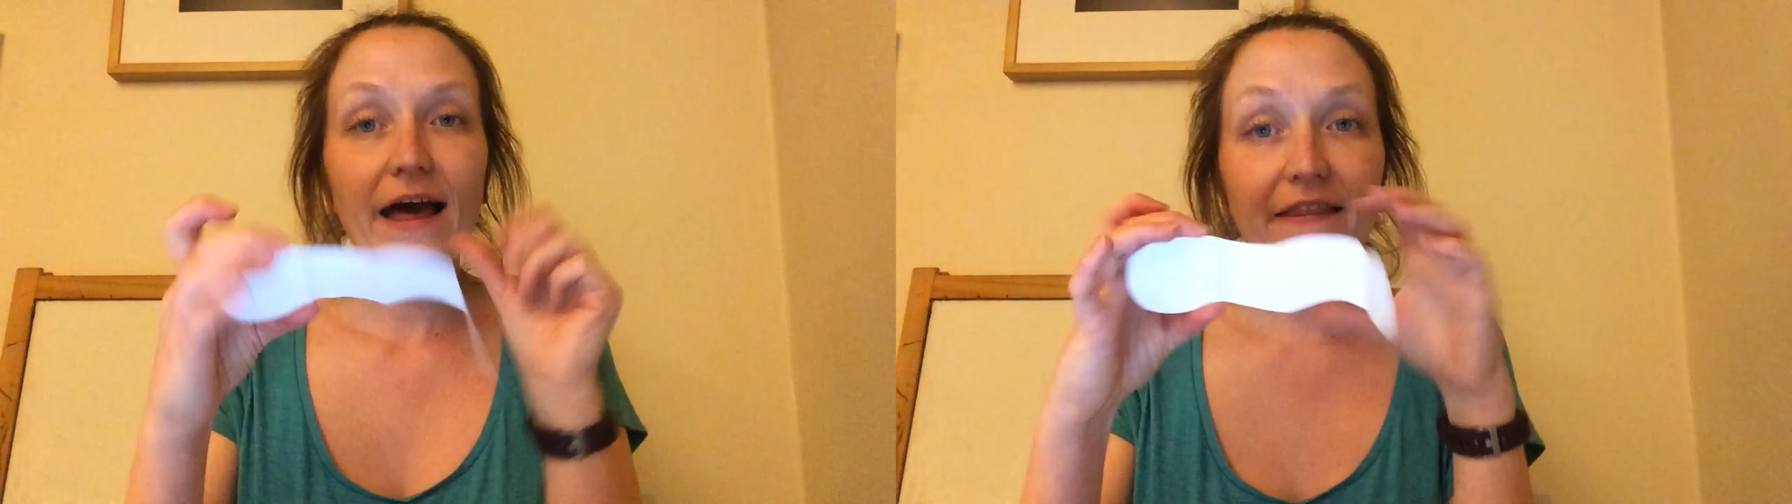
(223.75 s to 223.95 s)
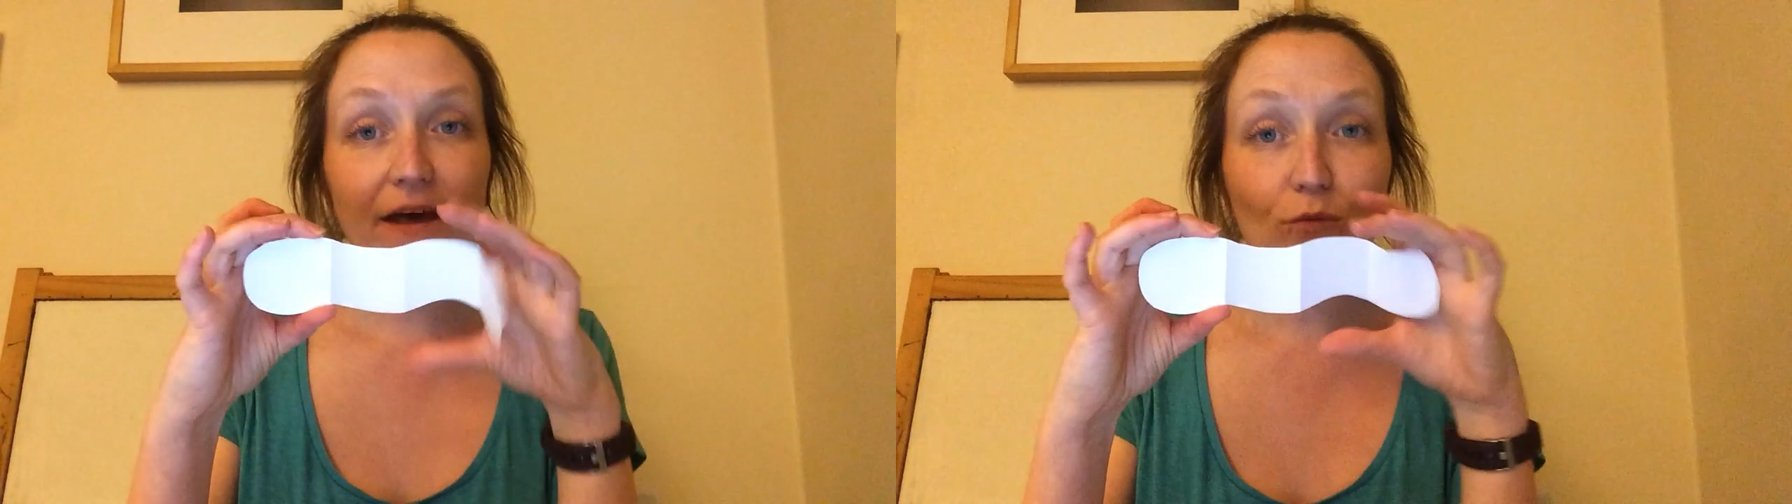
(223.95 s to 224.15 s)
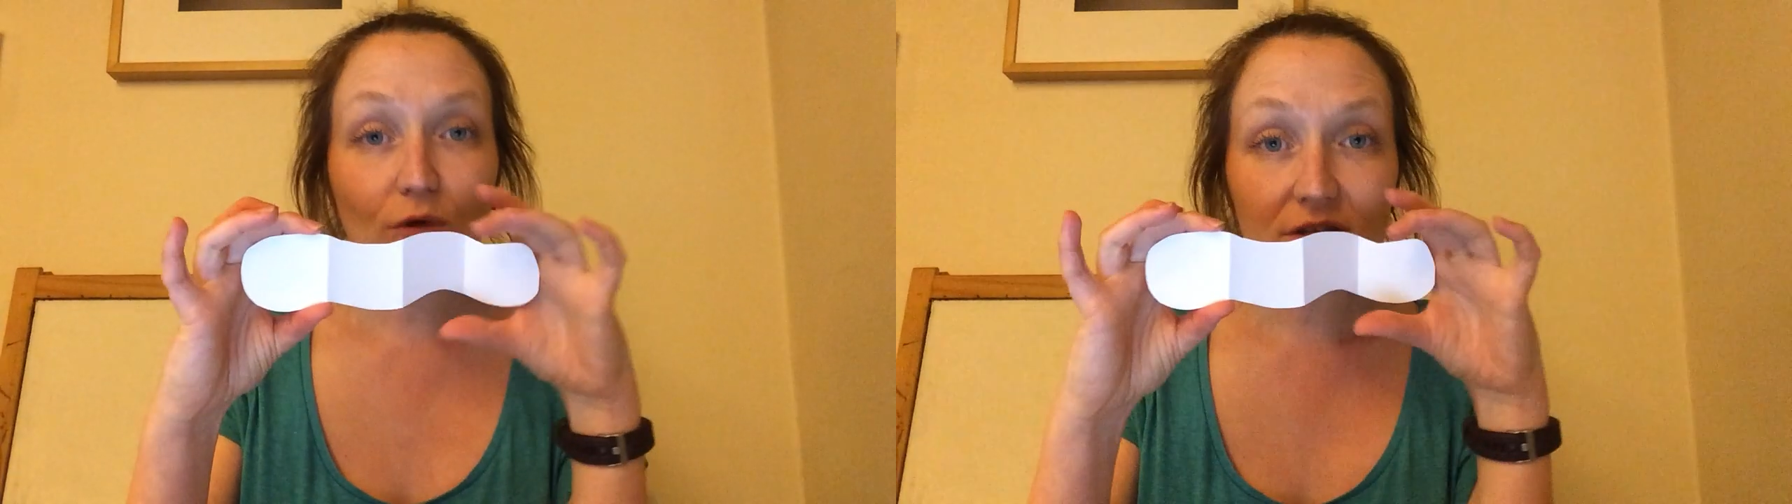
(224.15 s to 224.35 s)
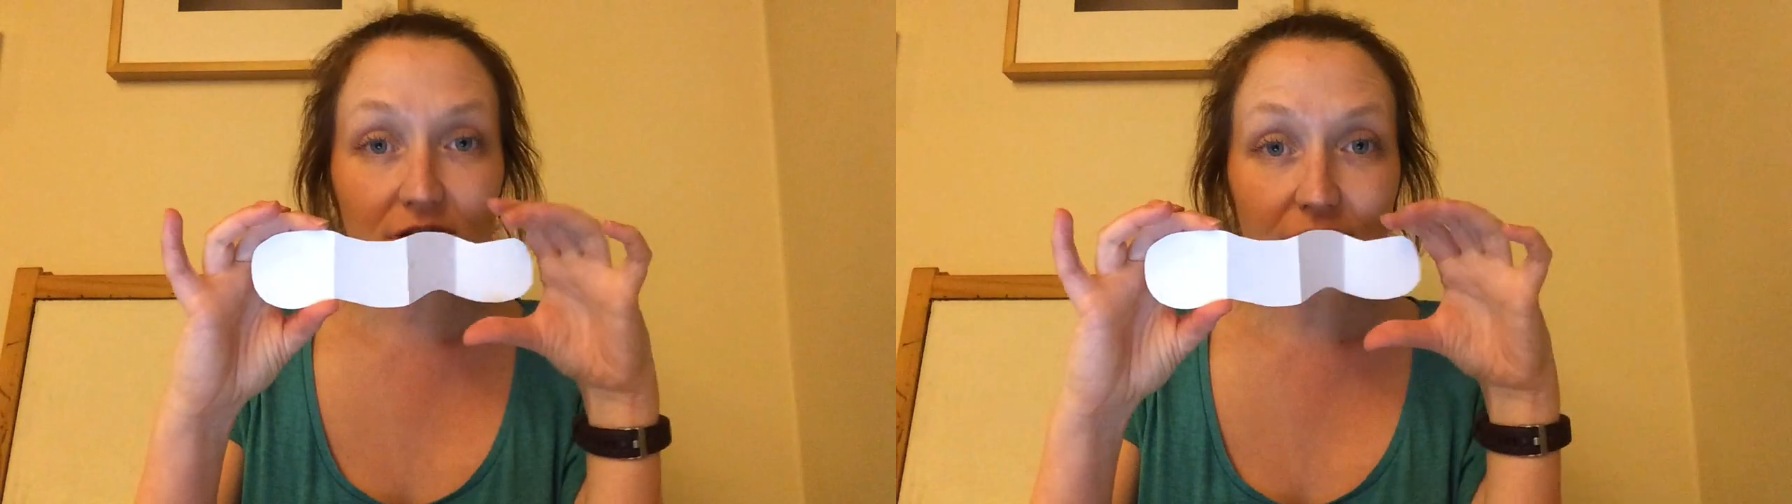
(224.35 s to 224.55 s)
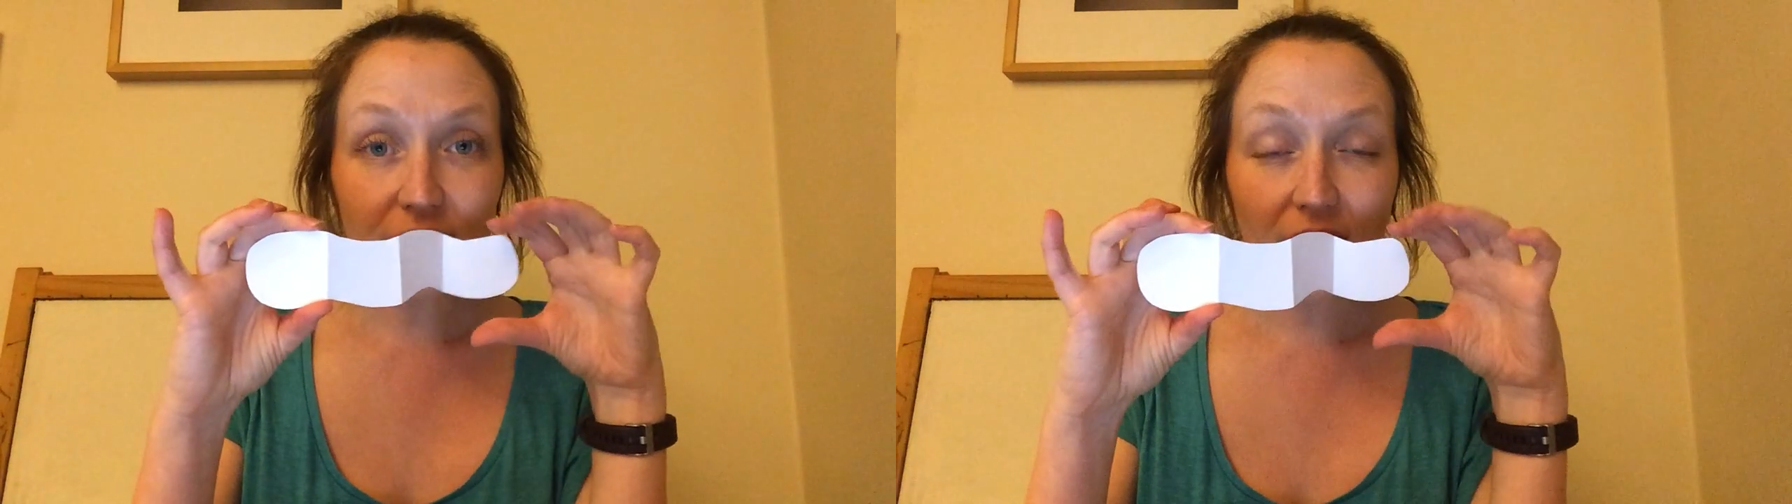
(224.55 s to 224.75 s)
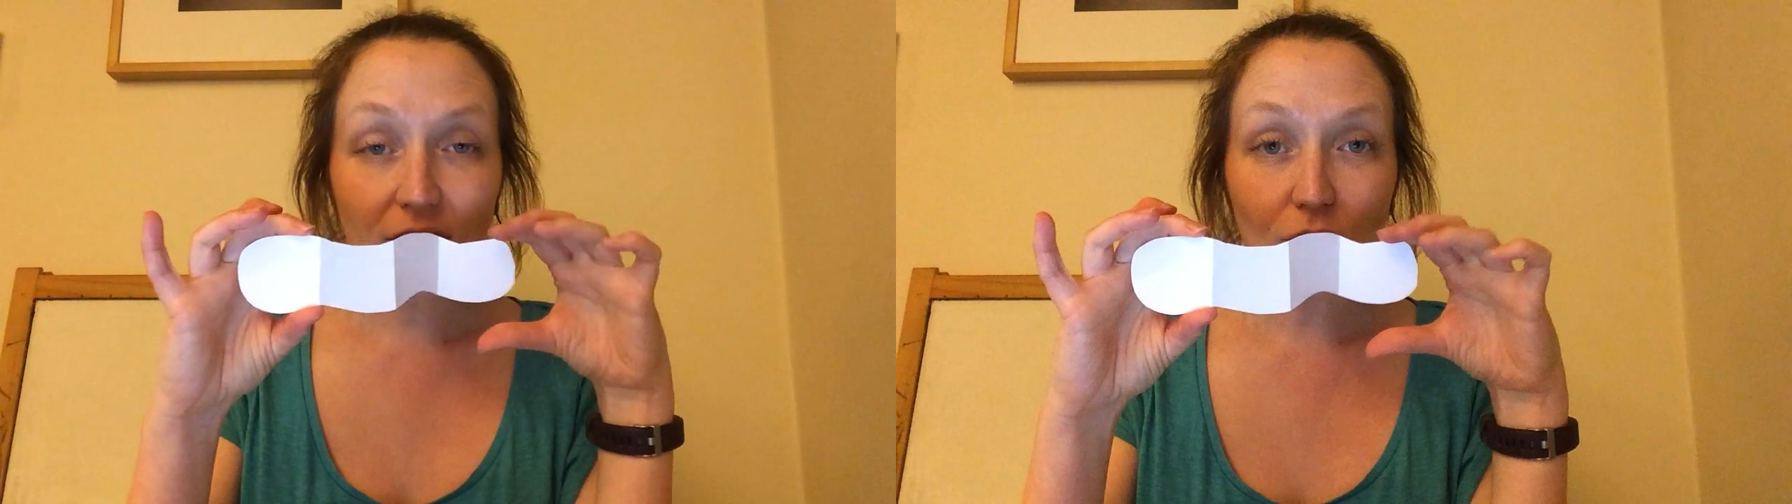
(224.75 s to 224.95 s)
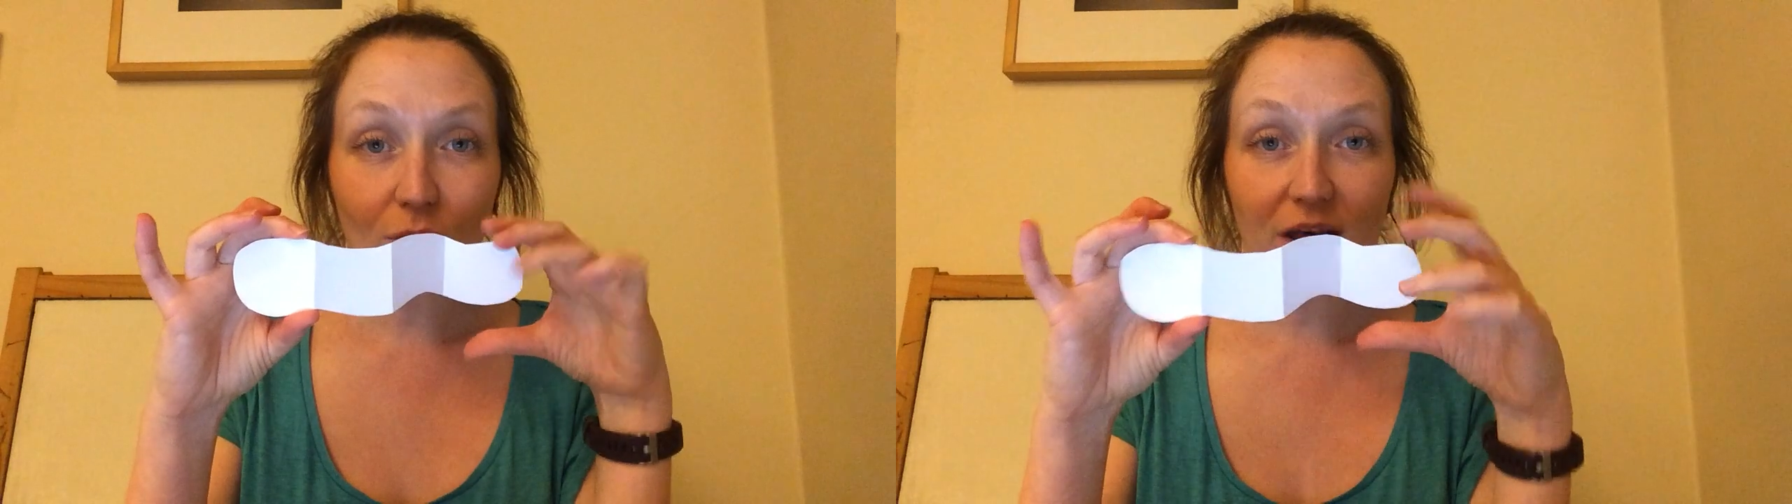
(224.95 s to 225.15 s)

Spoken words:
And then once you've cut your